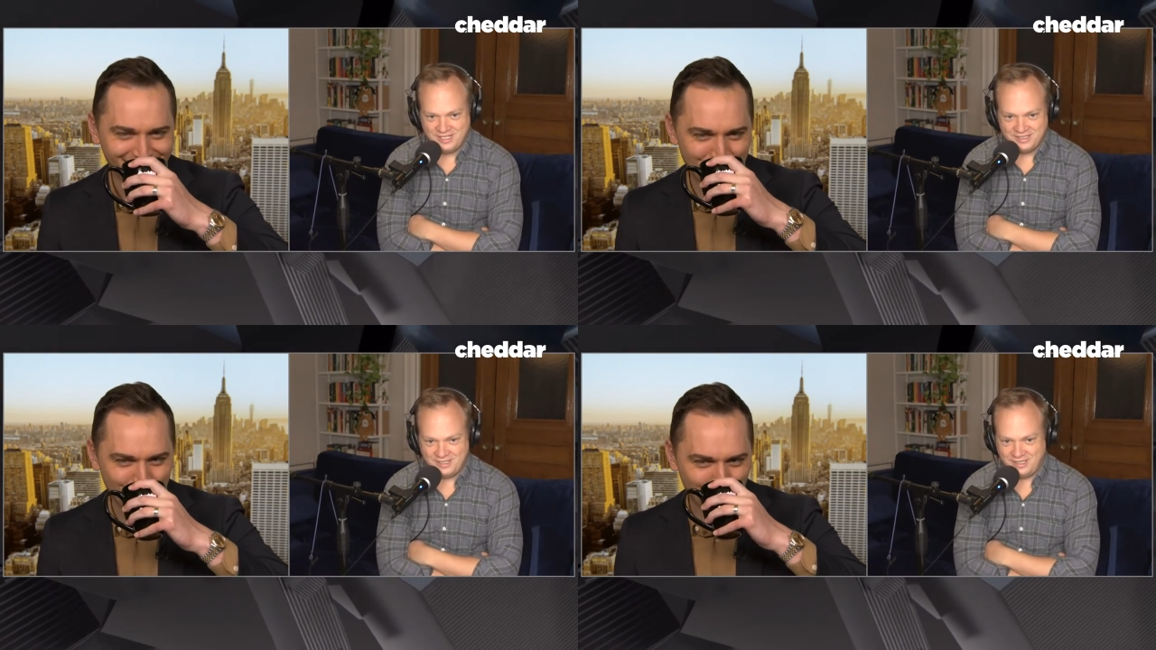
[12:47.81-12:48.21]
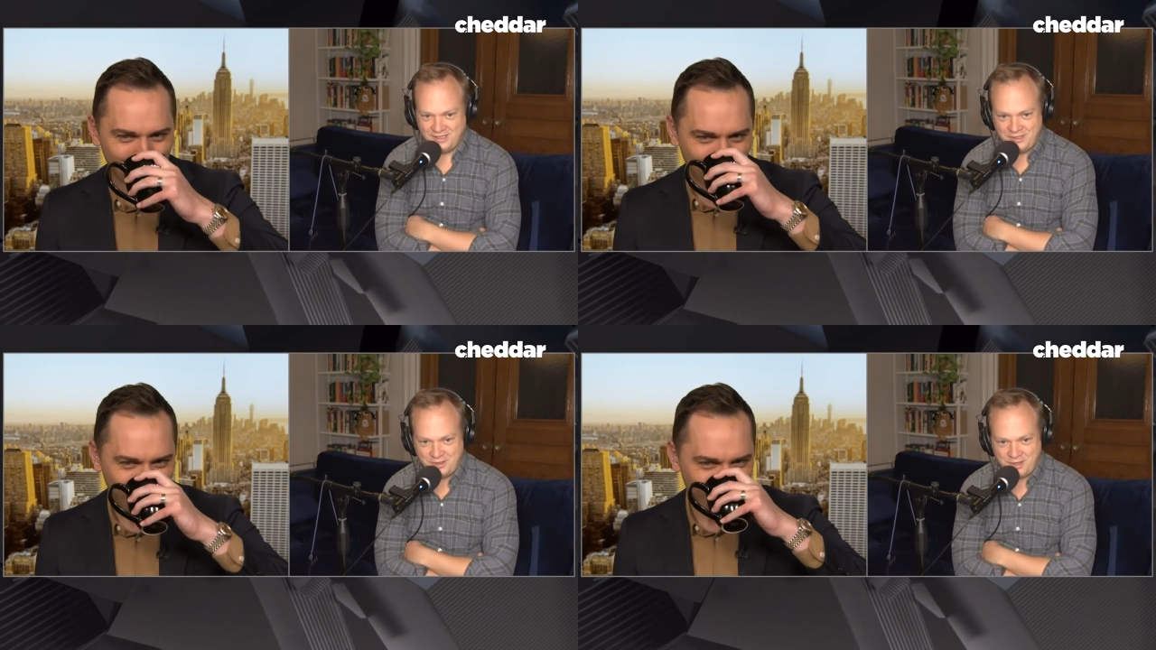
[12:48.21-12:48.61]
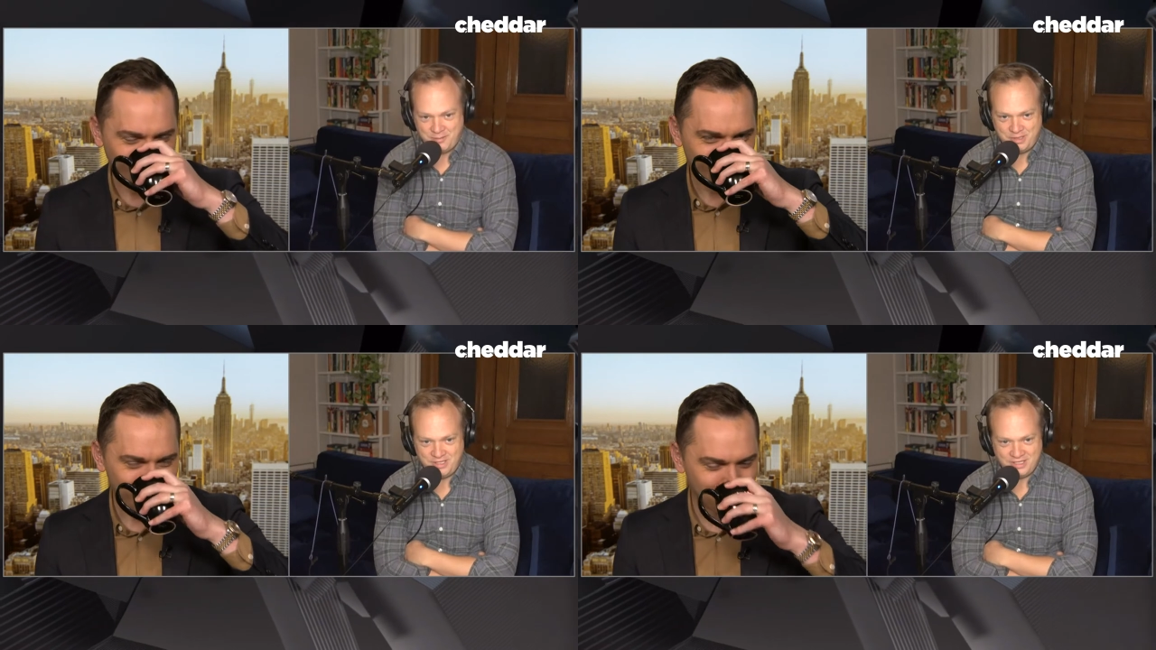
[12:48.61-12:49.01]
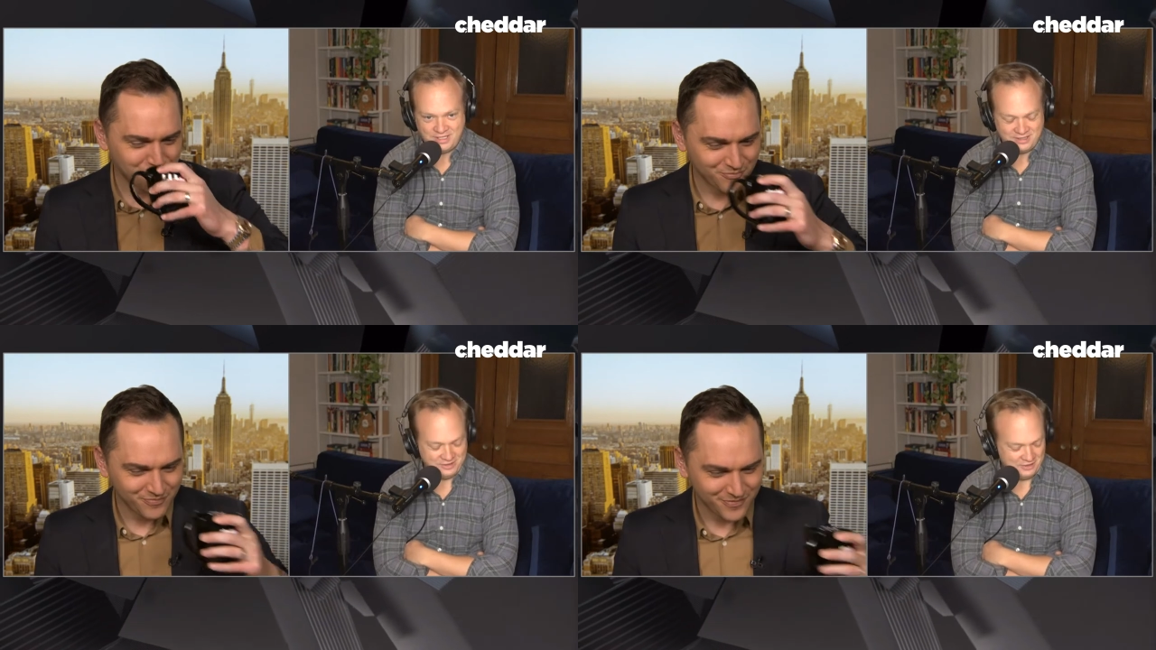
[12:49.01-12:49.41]
Speaker 1: Yeah, you'll all be,
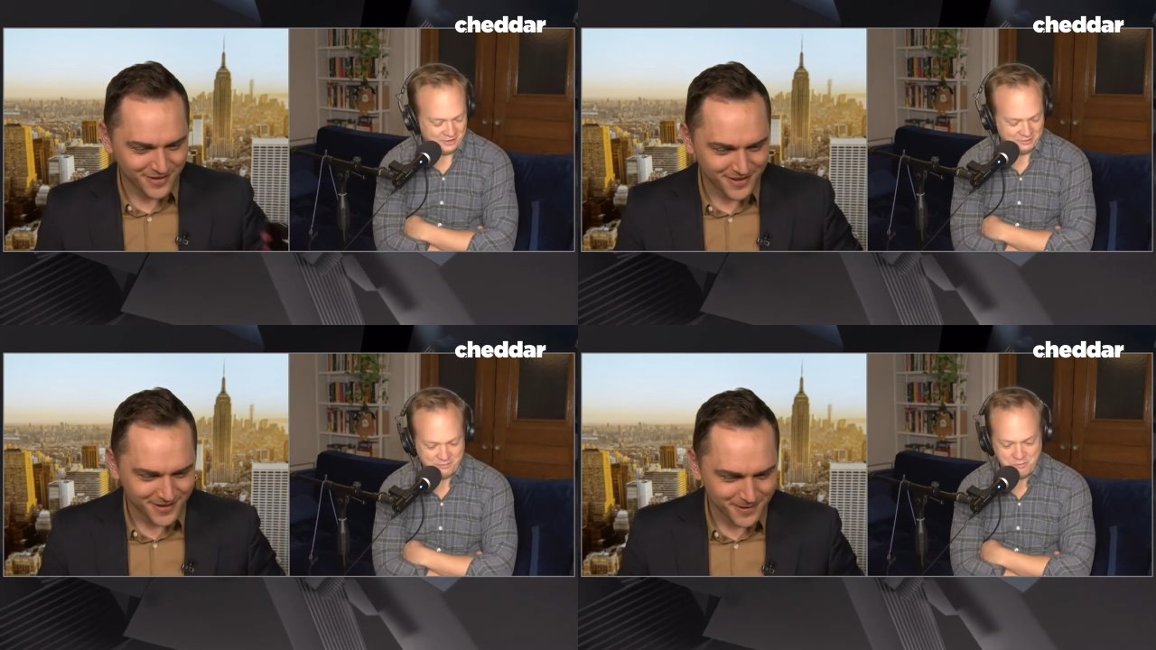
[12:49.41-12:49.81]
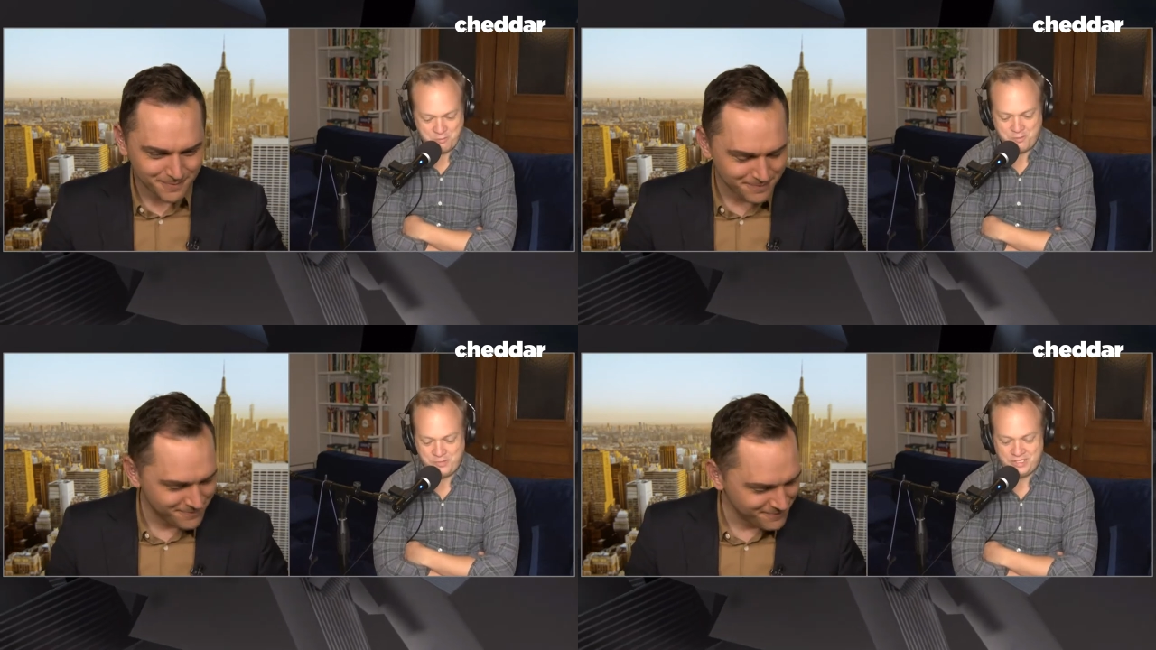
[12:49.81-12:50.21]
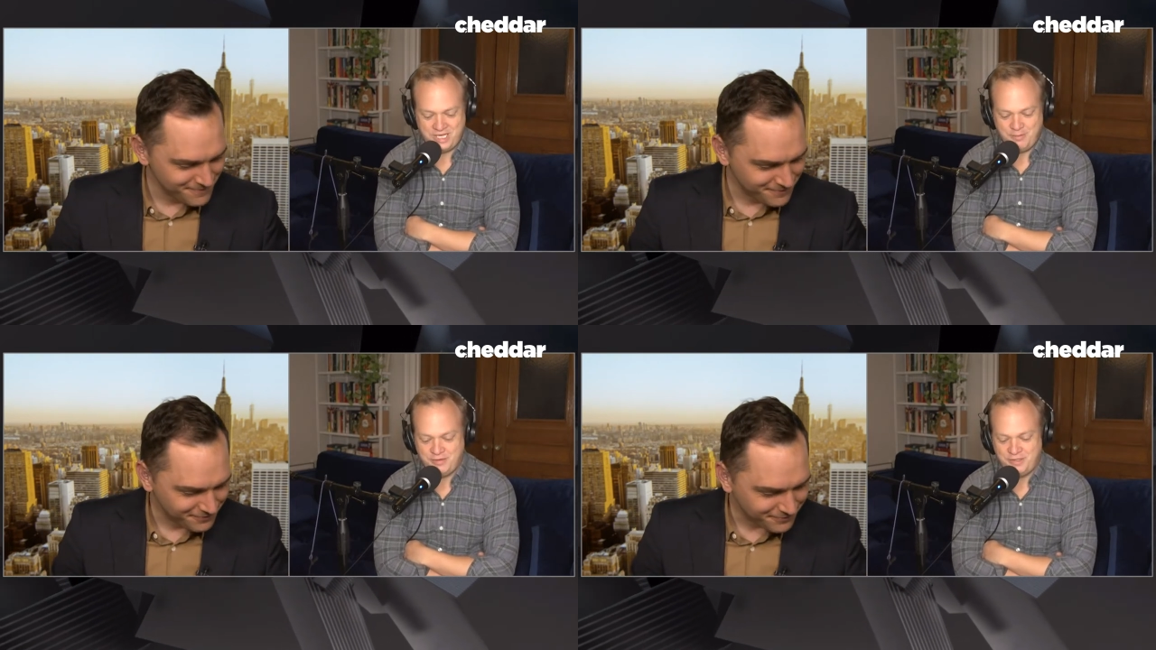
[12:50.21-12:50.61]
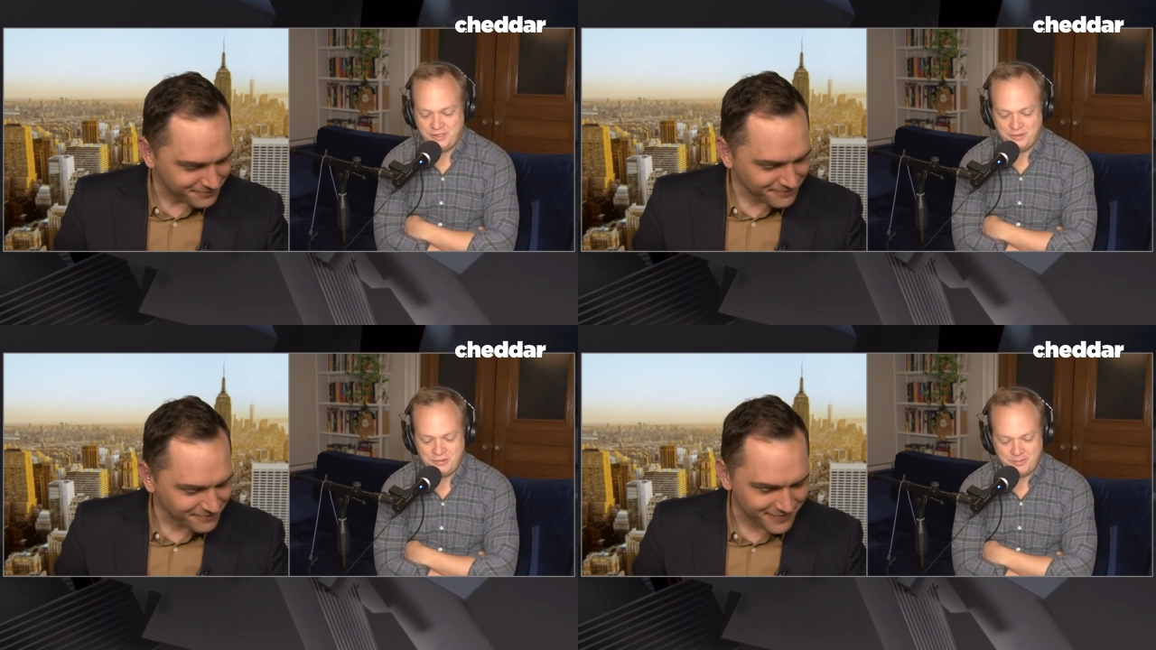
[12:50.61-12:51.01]
uh, you know, teams of
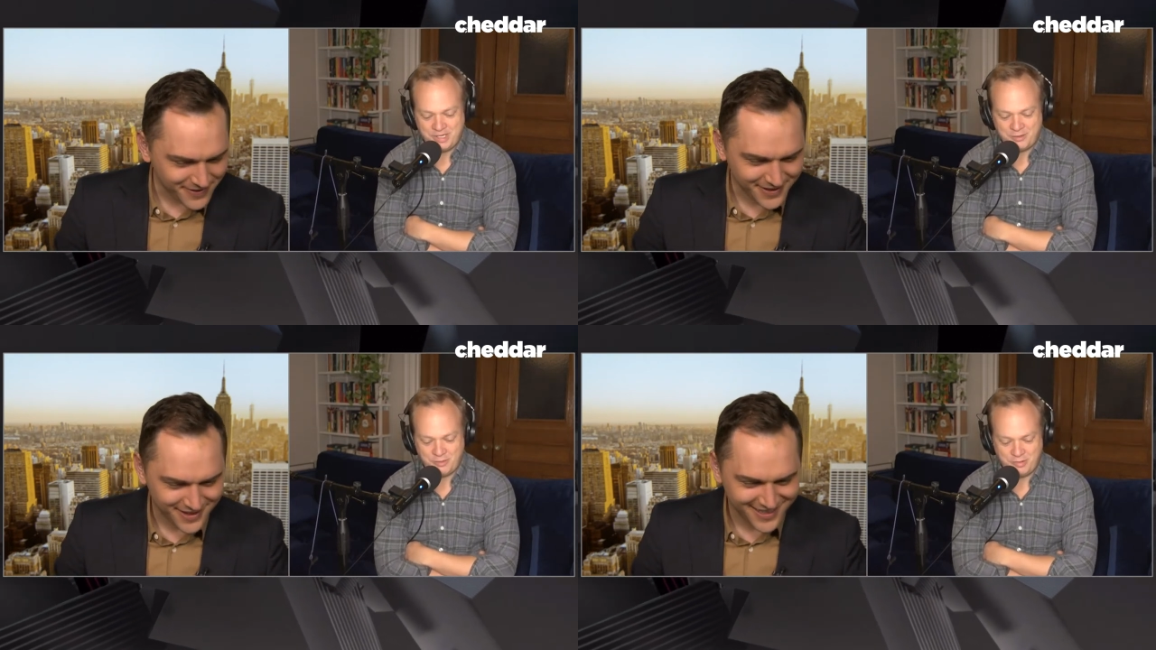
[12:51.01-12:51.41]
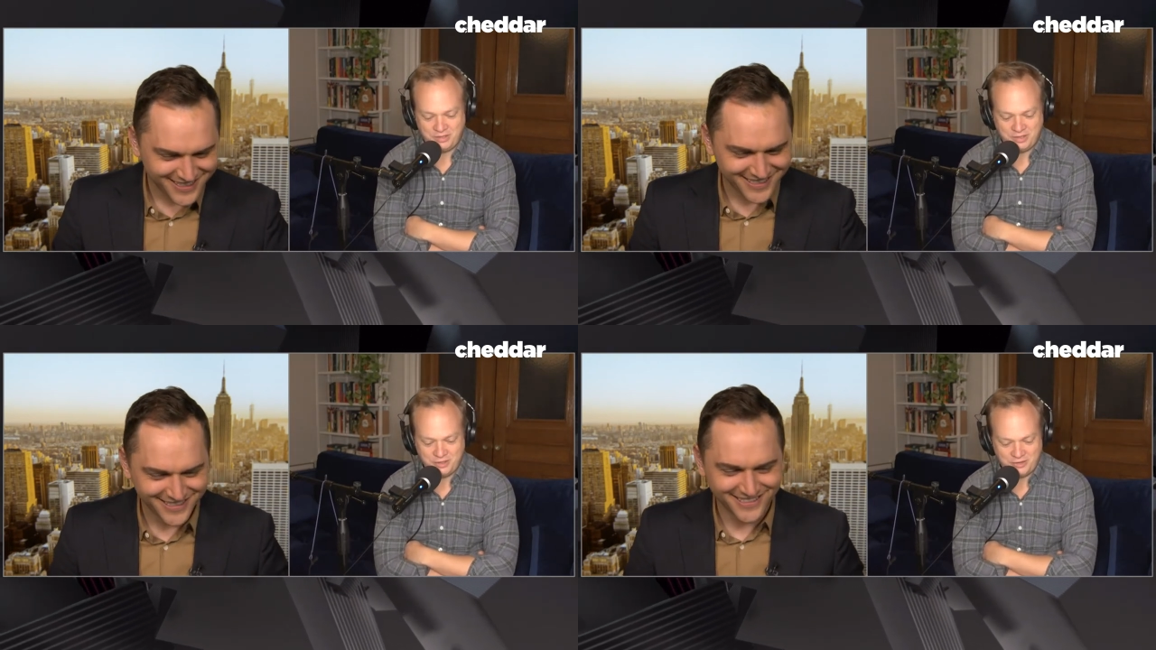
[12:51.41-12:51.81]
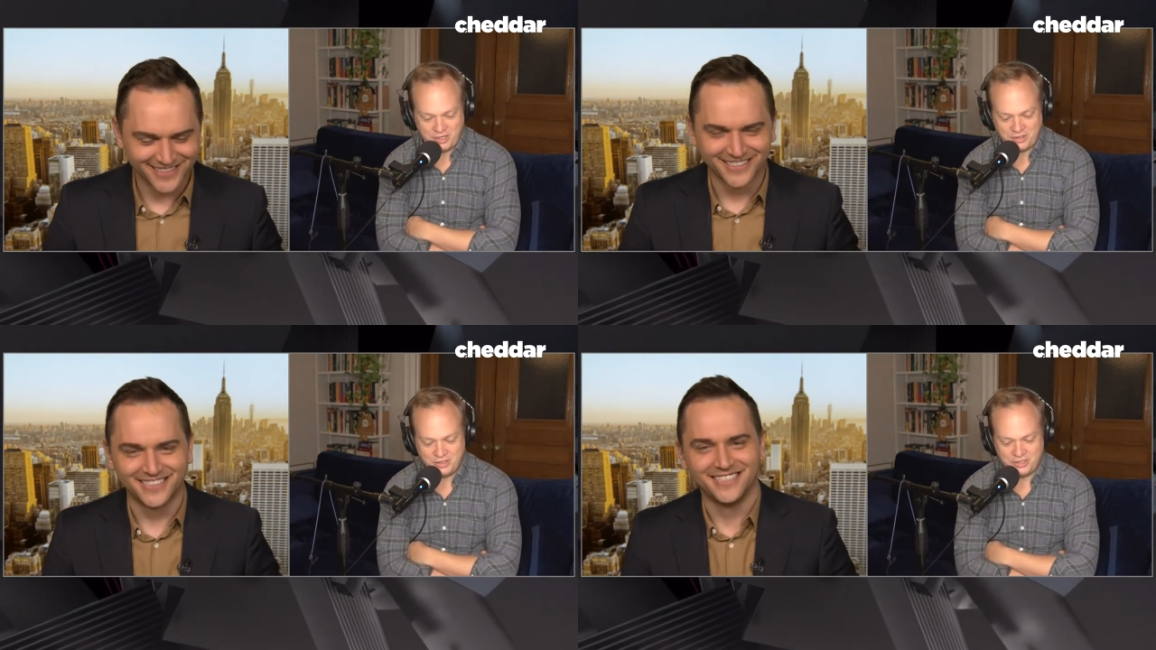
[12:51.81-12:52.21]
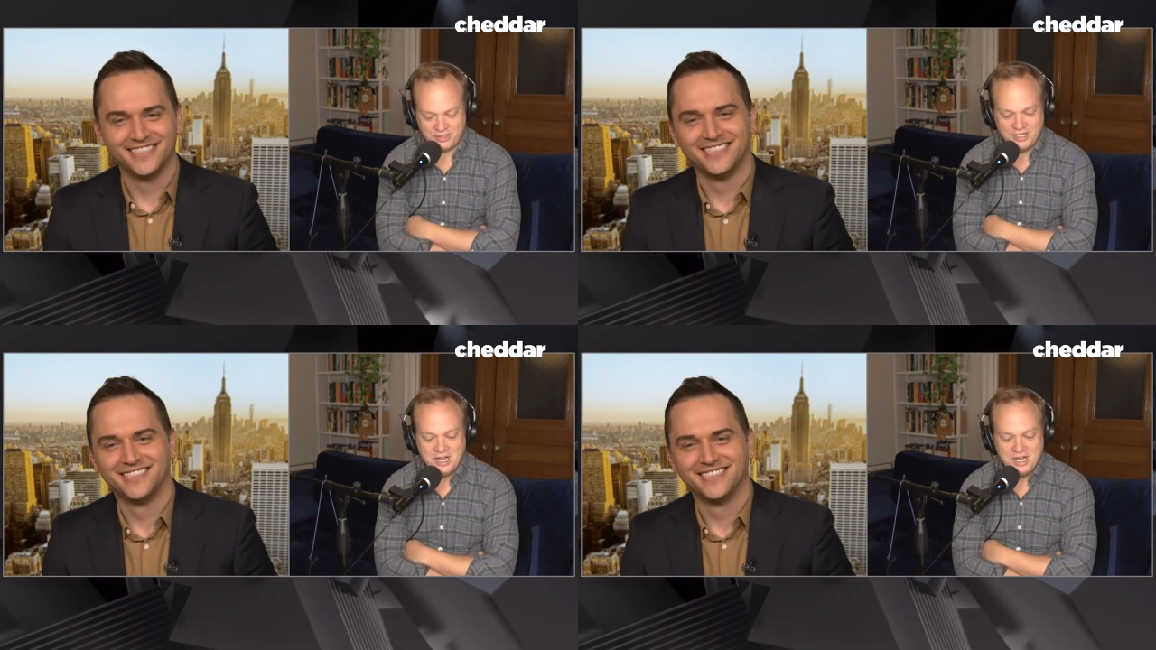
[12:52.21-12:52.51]
two. I'm going to repeat the instructions here.